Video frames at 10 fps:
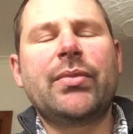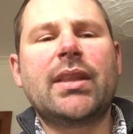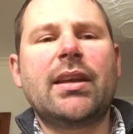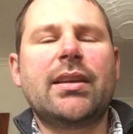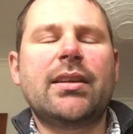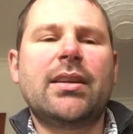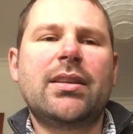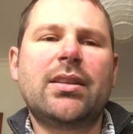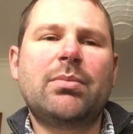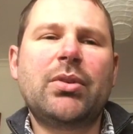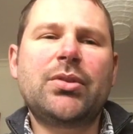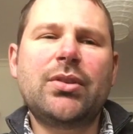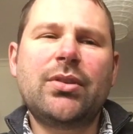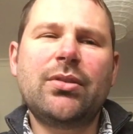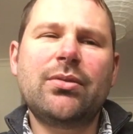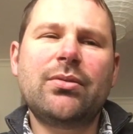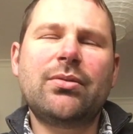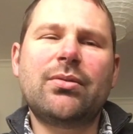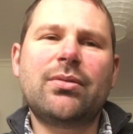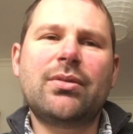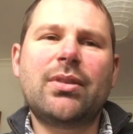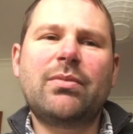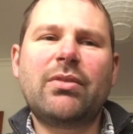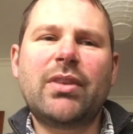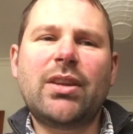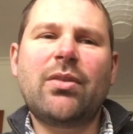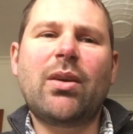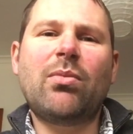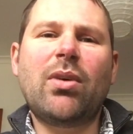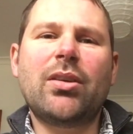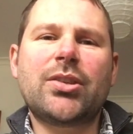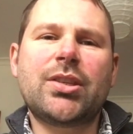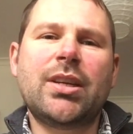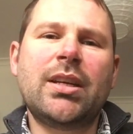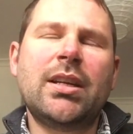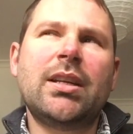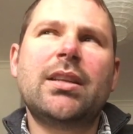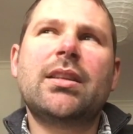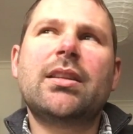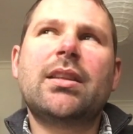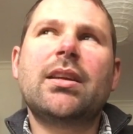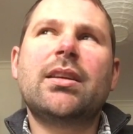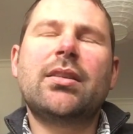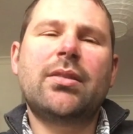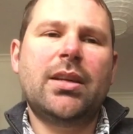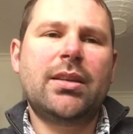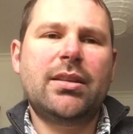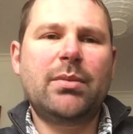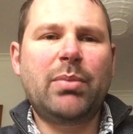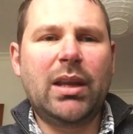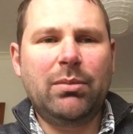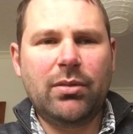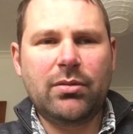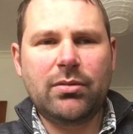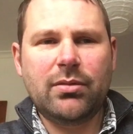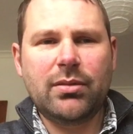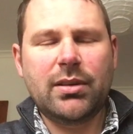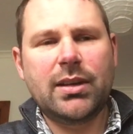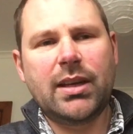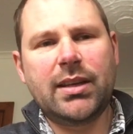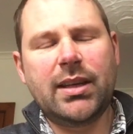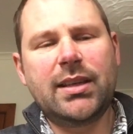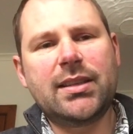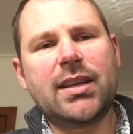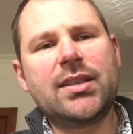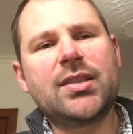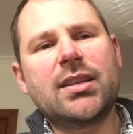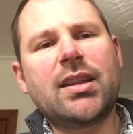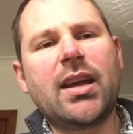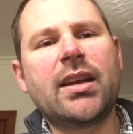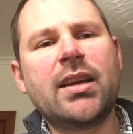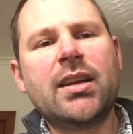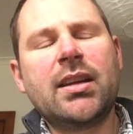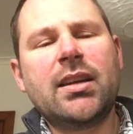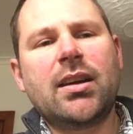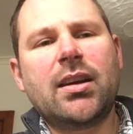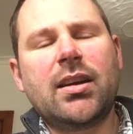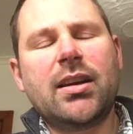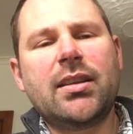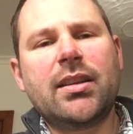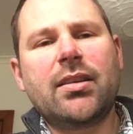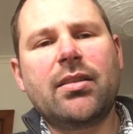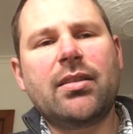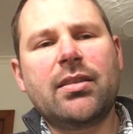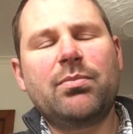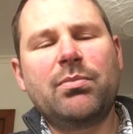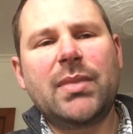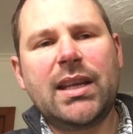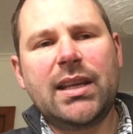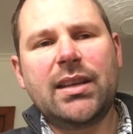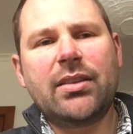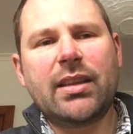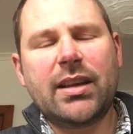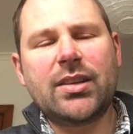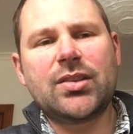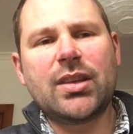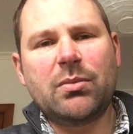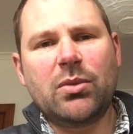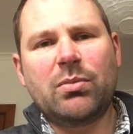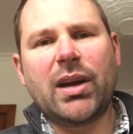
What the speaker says: the person who the video I watched, the people he said, like, there are many things that will